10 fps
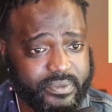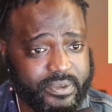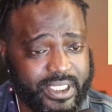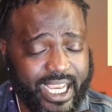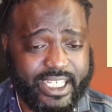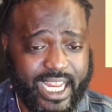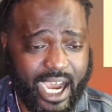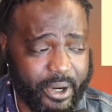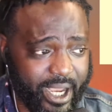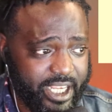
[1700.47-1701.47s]
And
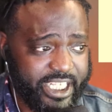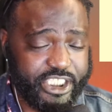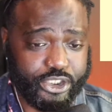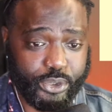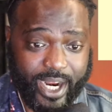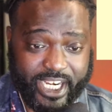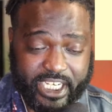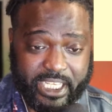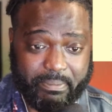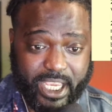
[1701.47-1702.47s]
now he's
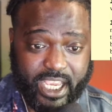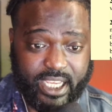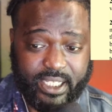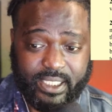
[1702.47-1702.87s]
threatening me,